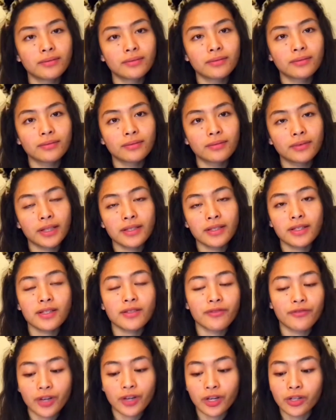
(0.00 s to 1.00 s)
This is a
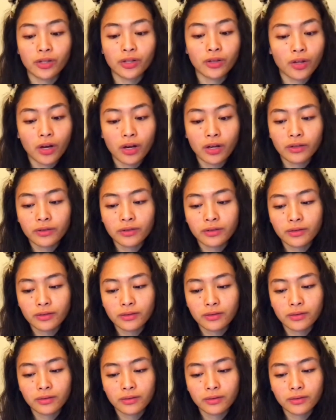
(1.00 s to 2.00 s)
very long
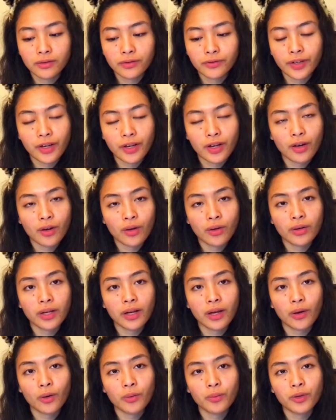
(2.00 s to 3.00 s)
video, and I
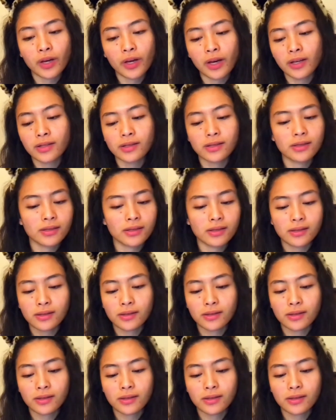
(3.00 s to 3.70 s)
hope you guys,